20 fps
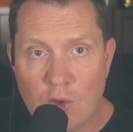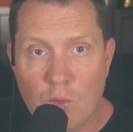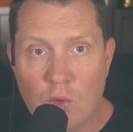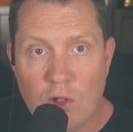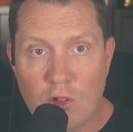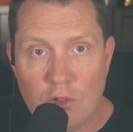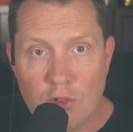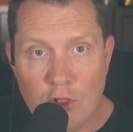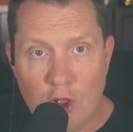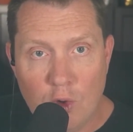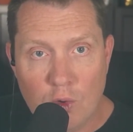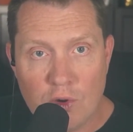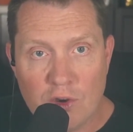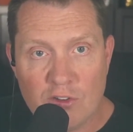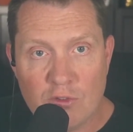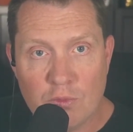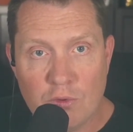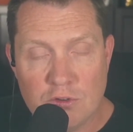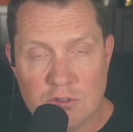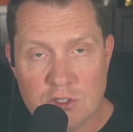while lower
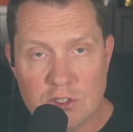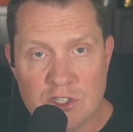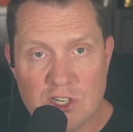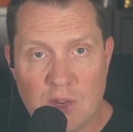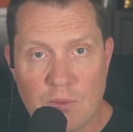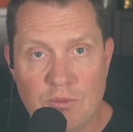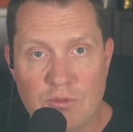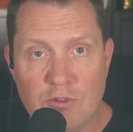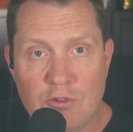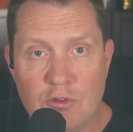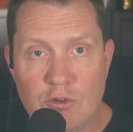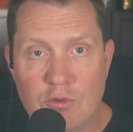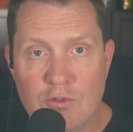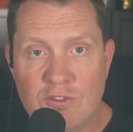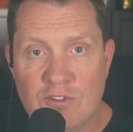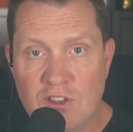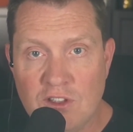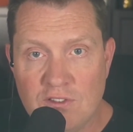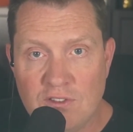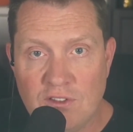exposure jobs grew
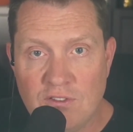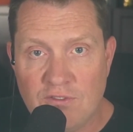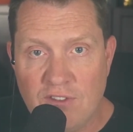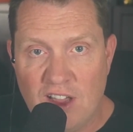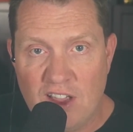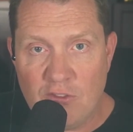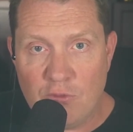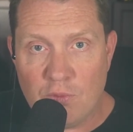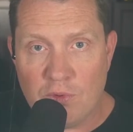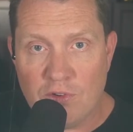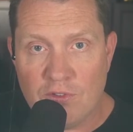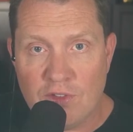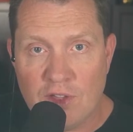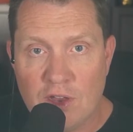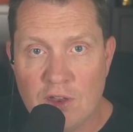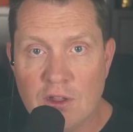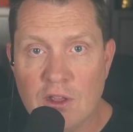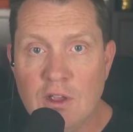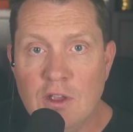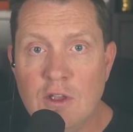65%.
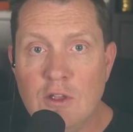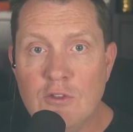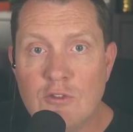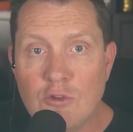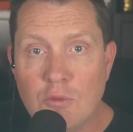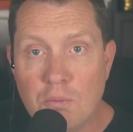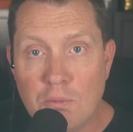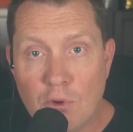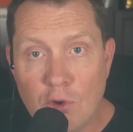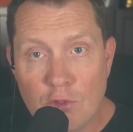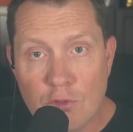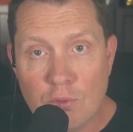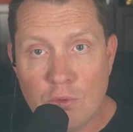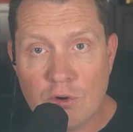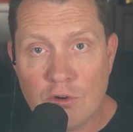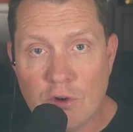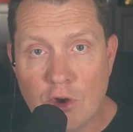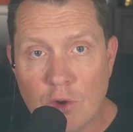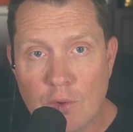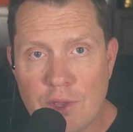So both were
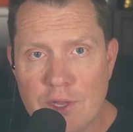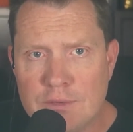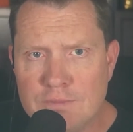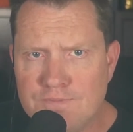growing.